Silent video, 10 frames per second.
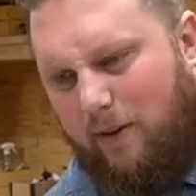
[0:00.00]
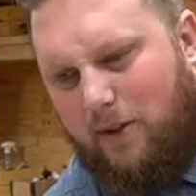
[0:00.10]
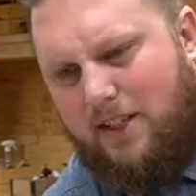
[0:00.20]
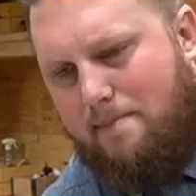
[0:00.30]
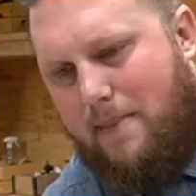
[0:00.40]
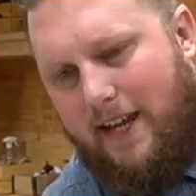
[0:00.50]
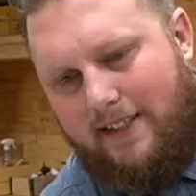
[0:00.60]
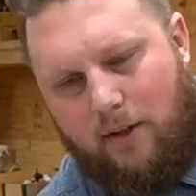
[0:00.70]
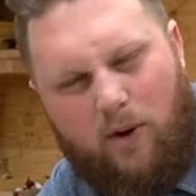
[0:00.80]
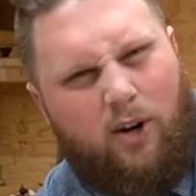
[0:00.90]
they were just
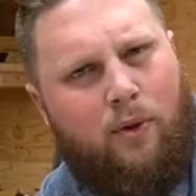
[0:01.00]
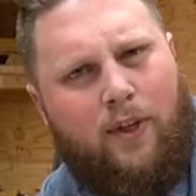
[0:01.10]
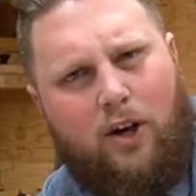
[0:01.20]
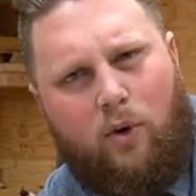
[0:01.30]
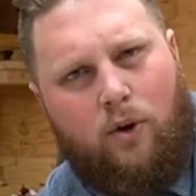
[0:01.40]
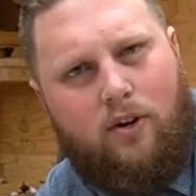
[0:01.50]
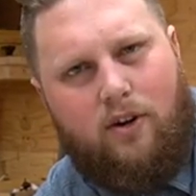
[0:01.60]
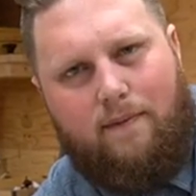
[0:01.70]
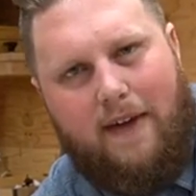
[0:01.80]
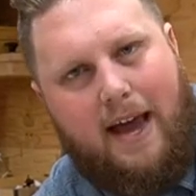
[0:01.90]
amazing, working with like
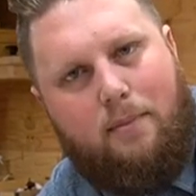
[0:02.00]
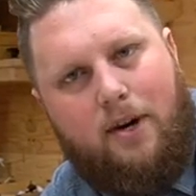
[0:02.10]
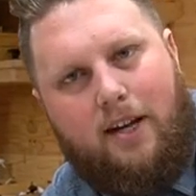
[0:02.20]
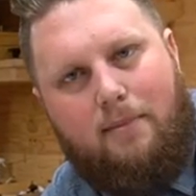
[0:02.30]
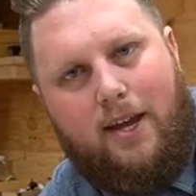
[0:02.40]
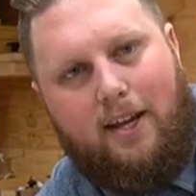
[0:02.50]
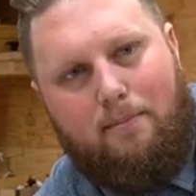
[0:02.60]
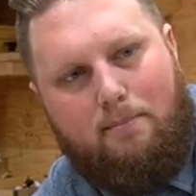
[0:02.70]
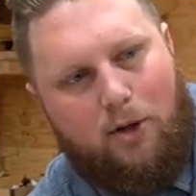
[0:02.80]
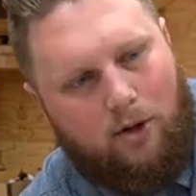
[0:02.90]
Cordura fabric,
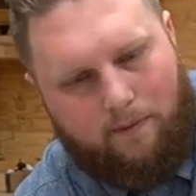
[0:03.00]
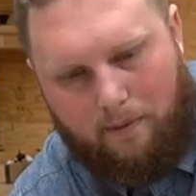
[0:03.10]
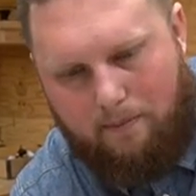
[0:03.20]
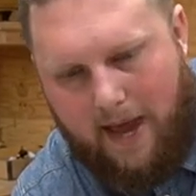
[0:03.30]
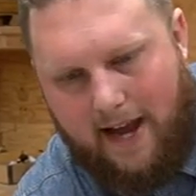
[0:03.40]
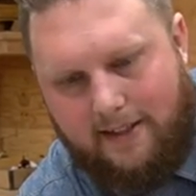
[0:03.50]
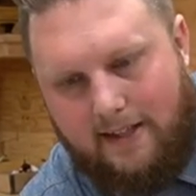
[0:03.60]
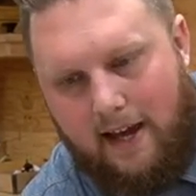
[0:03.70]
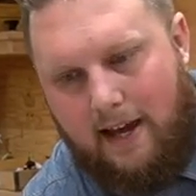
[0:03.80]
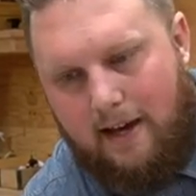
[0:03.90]
making beautiful bags,